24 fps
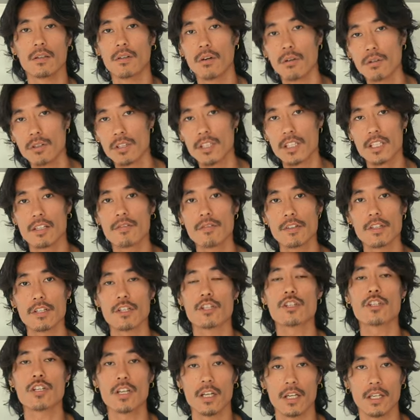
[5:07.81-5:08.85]
don't give a
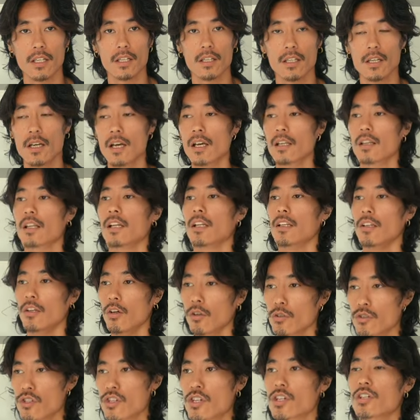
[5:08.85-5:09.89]
shit the
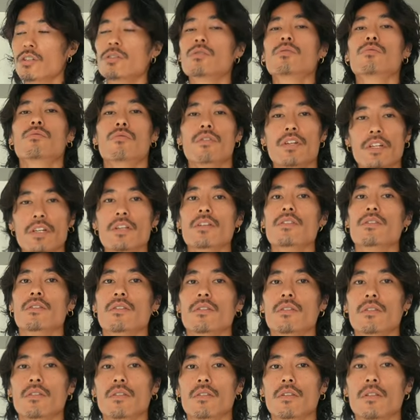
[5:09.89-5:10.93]
logical
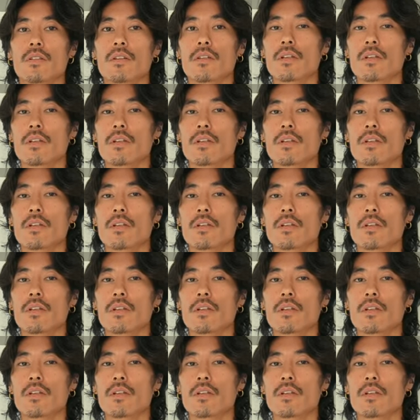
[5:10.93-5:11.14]
reason